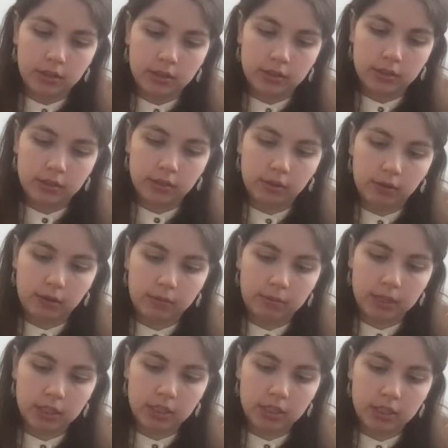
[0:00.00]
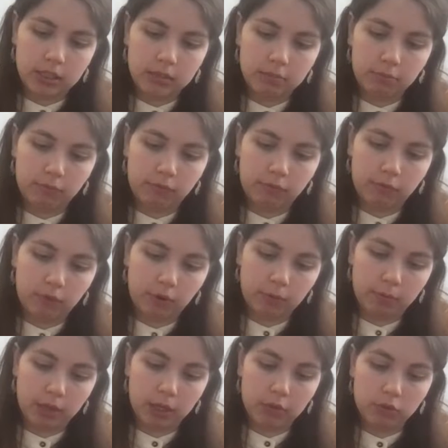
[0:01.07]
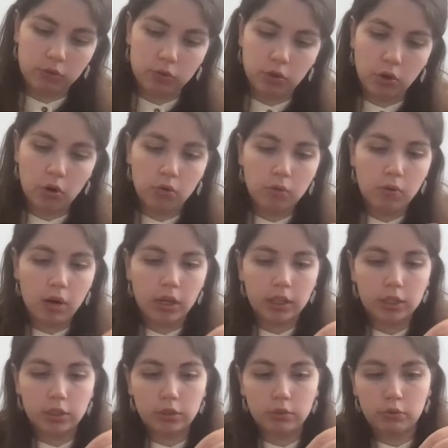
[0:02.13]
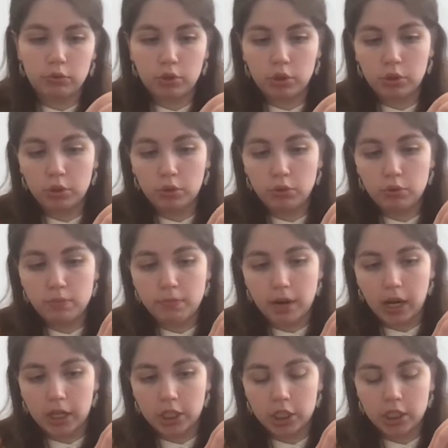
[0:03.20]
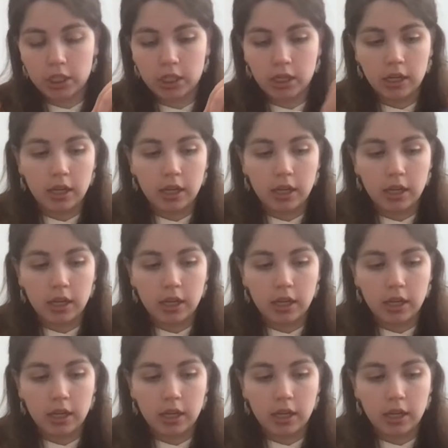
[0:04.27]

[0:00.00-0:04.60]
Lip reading: So I mentioned this before, but you don't want to do too much